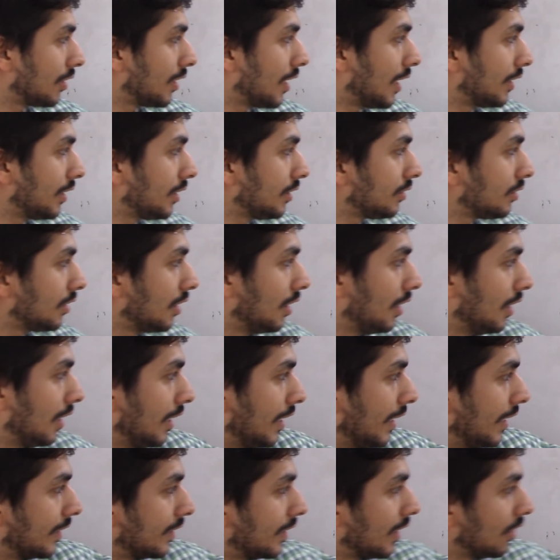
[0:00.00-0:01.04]
That is,
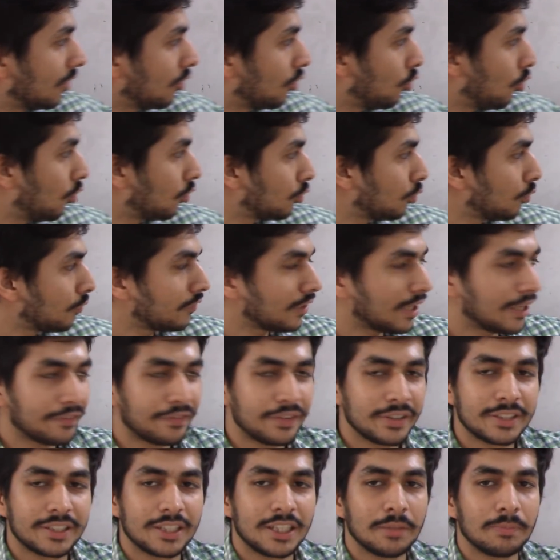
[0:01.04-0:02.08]
it can go to F
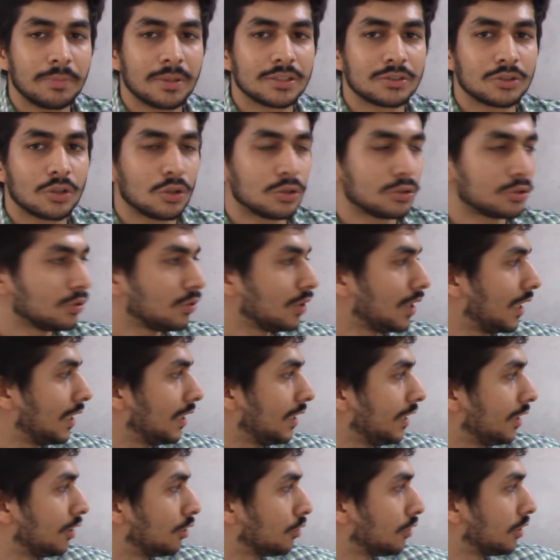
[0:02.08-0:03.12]
e three plus also and
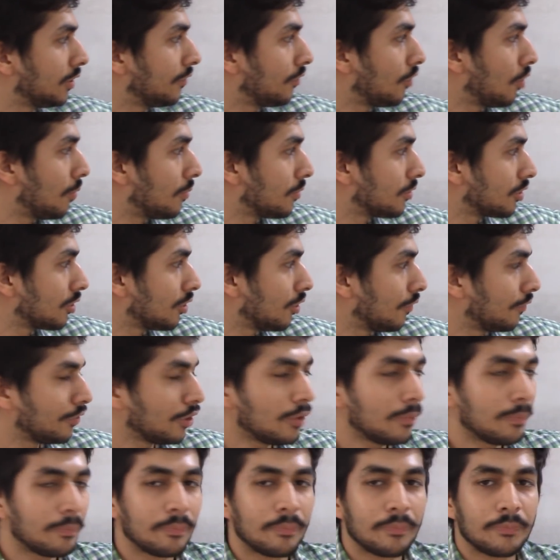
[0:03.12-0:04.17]
lead to the formation of
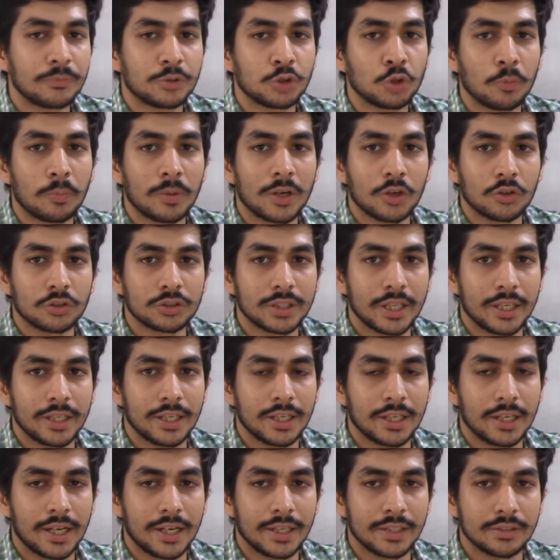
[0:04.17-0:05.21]
your superoxide
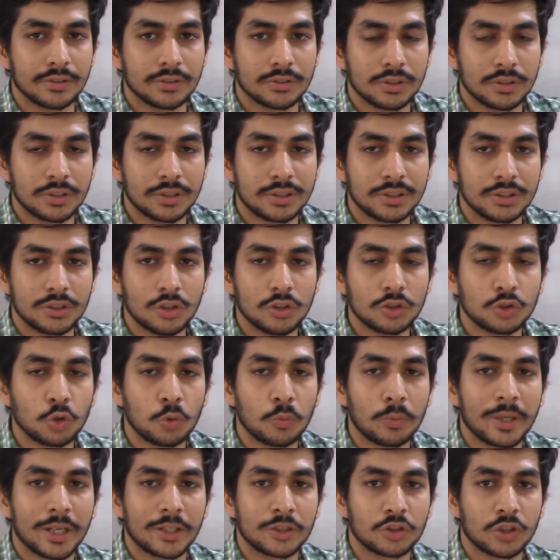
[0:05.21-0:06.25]
anion. So this is your
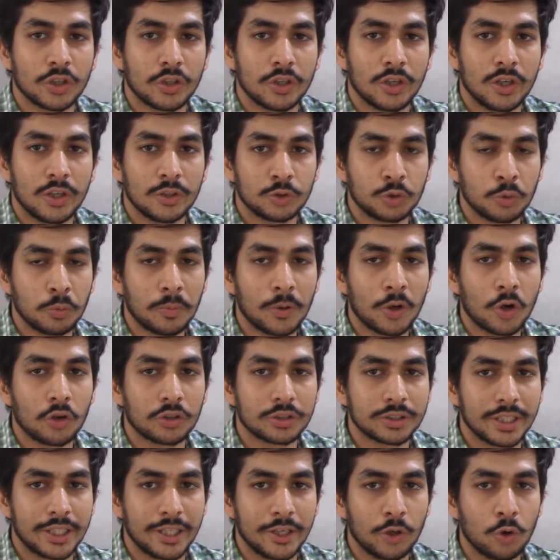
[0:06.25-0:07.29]
superoxide,
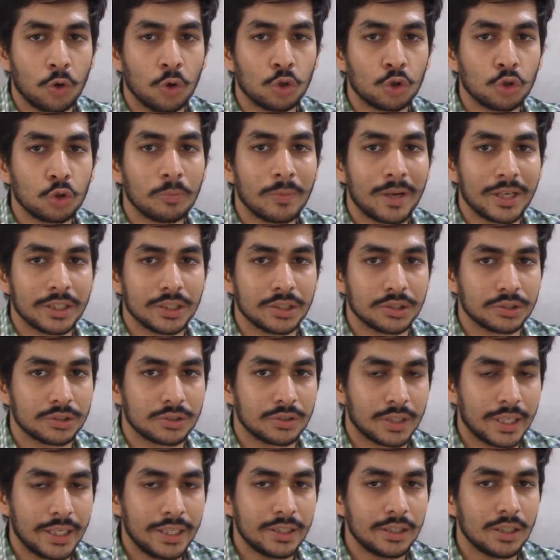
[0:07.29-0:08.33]
superoxide O two
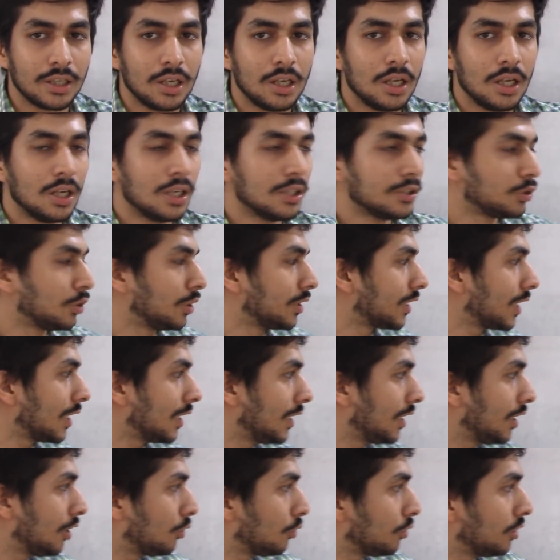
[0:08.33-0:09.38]
minus, right? So it
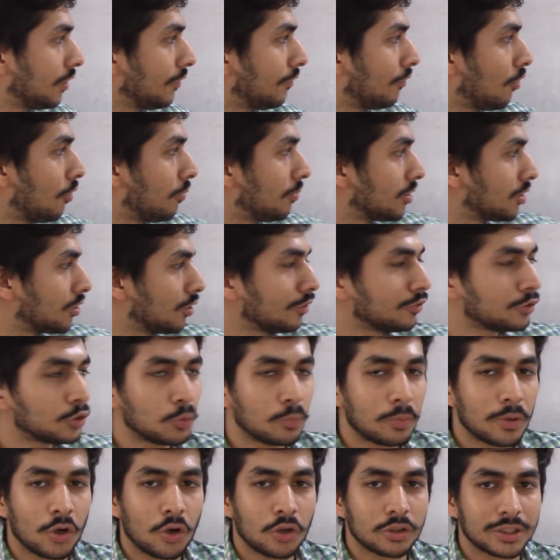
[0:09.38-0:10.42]
can lead to the formation of
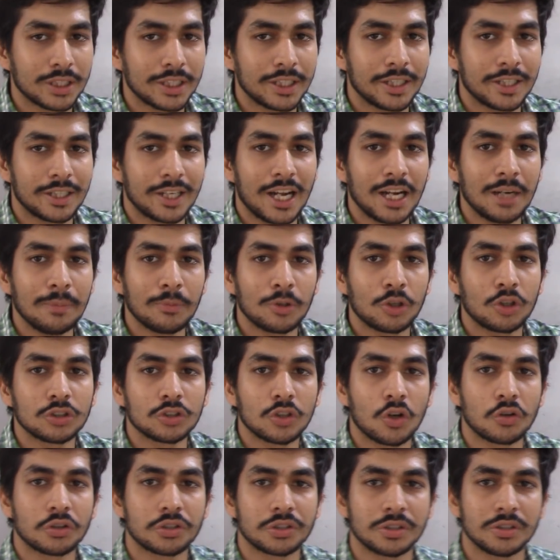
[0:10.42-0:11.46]
superoxide anion,
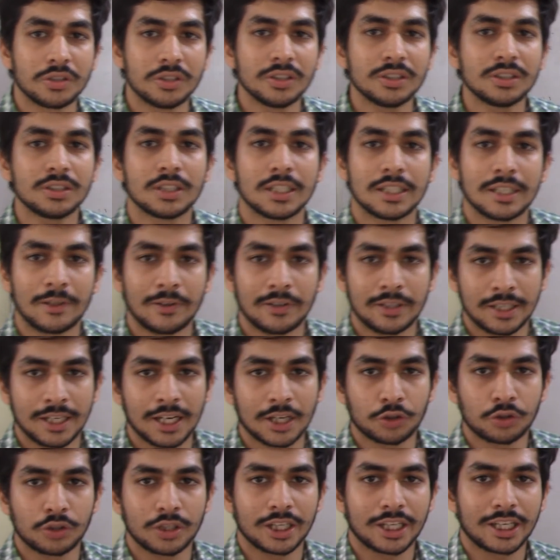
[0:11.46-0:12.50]
because oxygen is
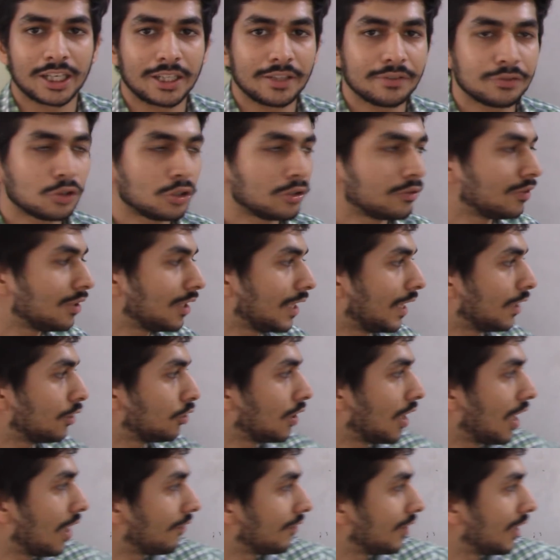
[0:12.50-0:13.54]
electronegative, so it will like
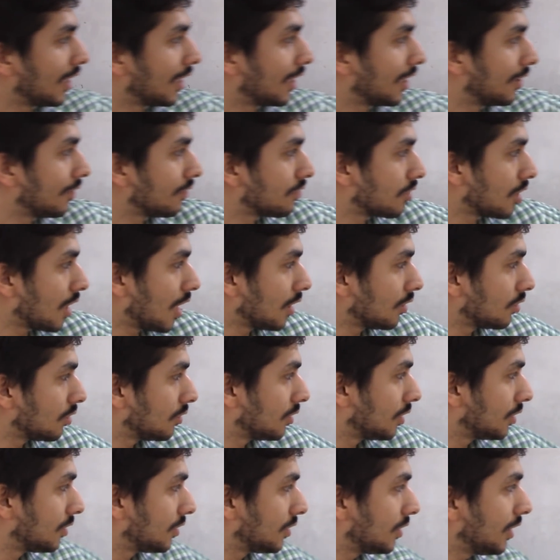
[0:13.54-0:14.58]
to have negative charge. So
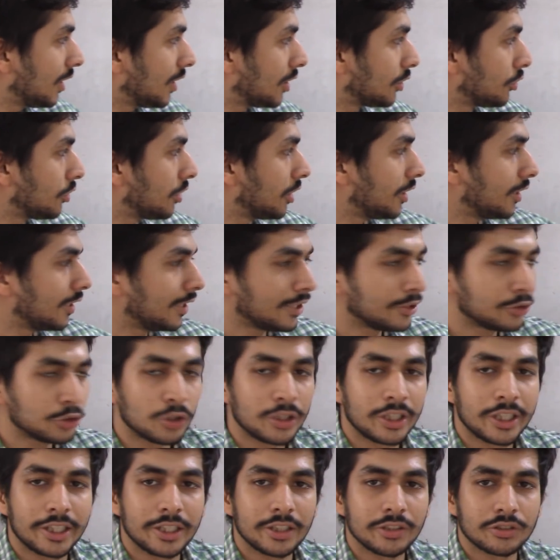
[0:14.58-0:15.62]
this is the
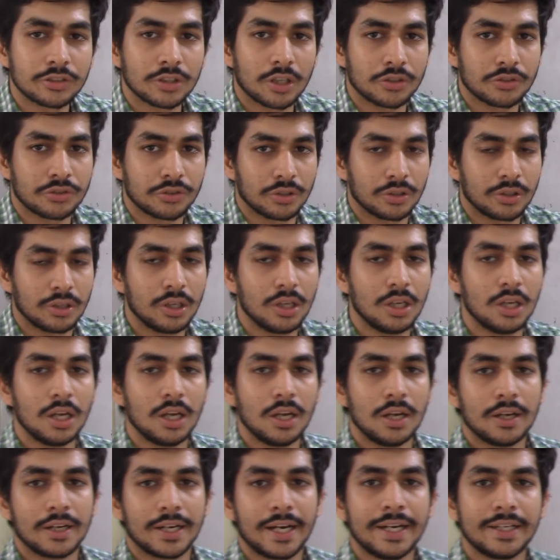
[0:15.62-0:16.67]
resonating structure.
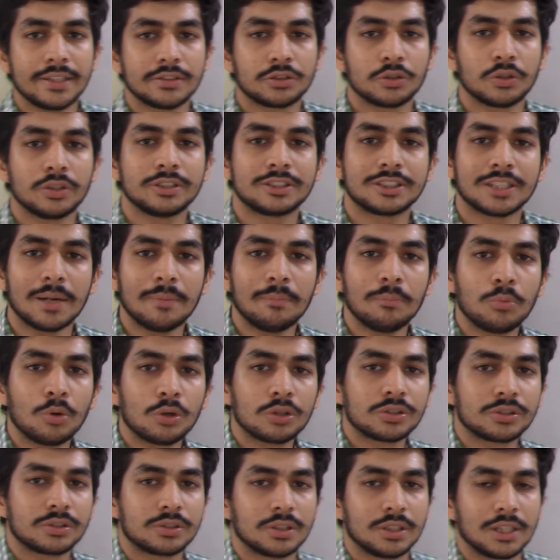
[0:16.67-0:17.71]
right? So in some
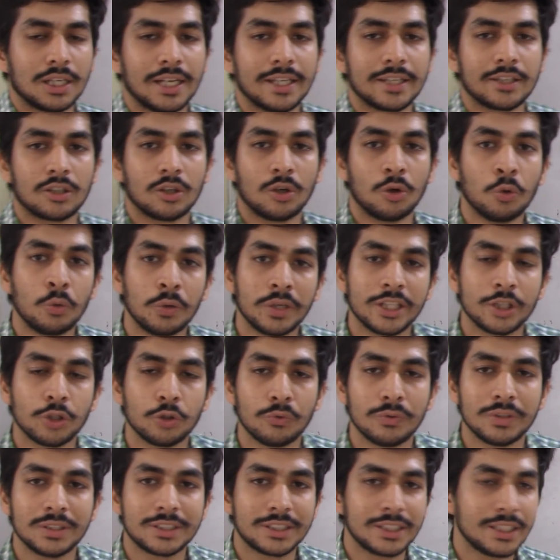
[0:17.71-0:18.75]
books like Hui,
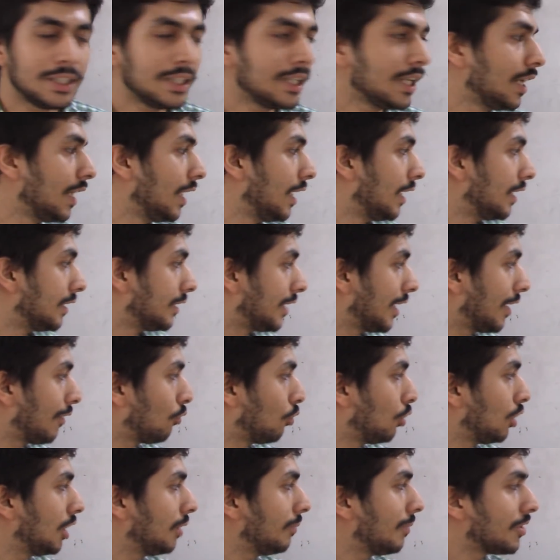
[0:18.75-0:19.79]
you will see they have
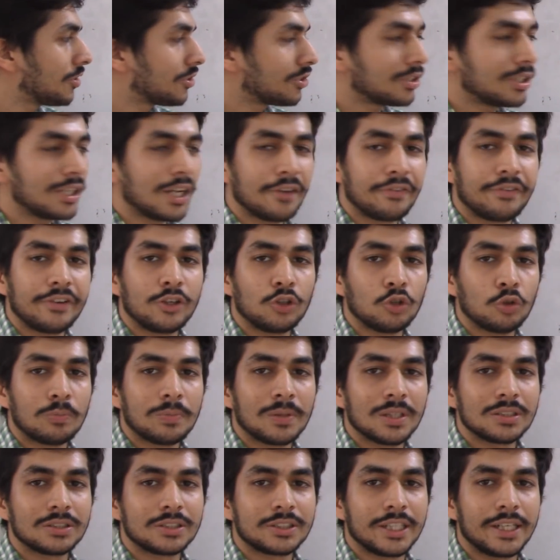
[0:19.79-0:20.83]
only mentioned F E two
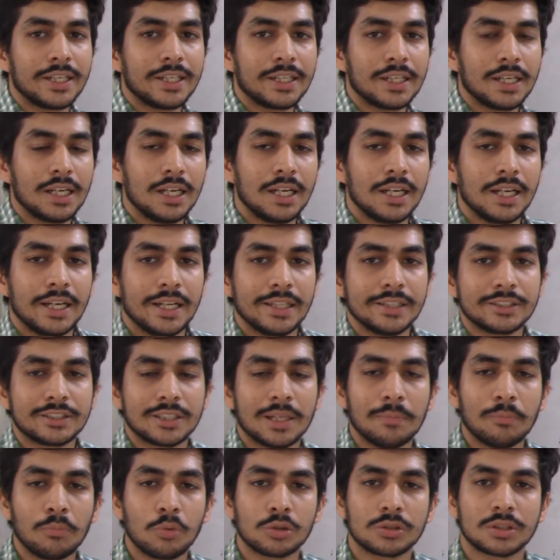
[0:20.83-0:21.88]
plus state. In
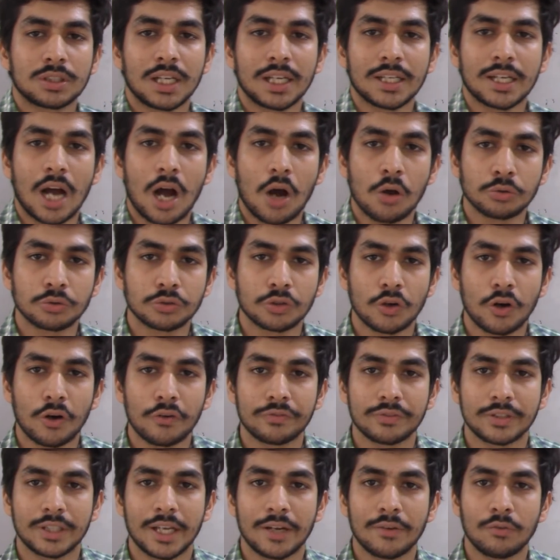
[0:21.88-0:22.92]
some books like
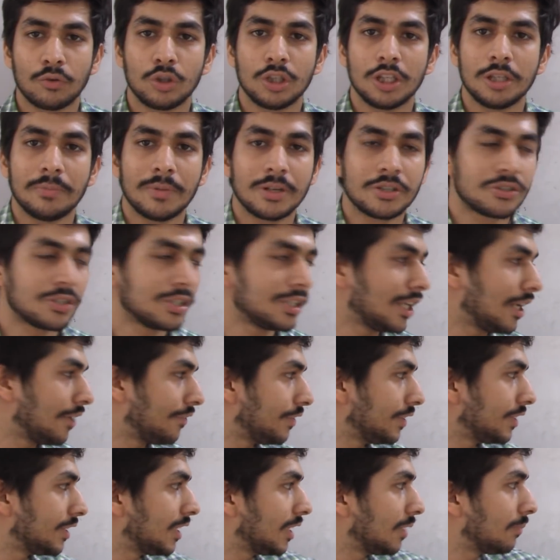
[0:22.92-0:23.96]
Housecroft, they have only mentioned
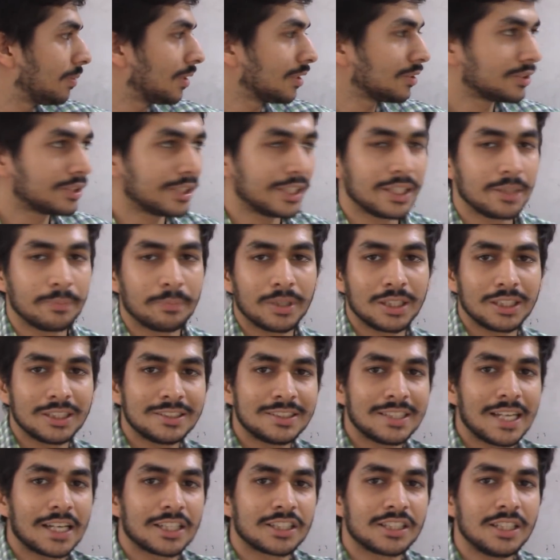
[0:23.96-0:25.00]
F E three plus state, but
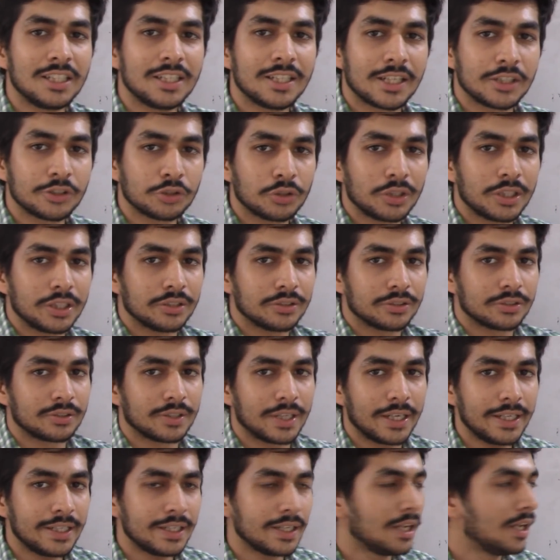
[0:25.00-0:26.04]
it's actually resonance,
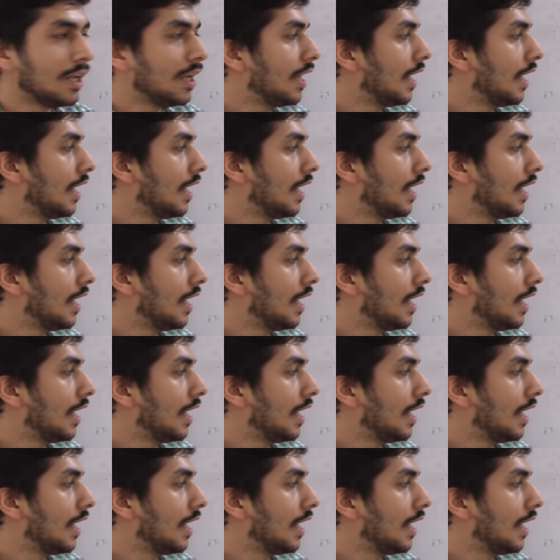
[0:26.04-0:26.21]
right?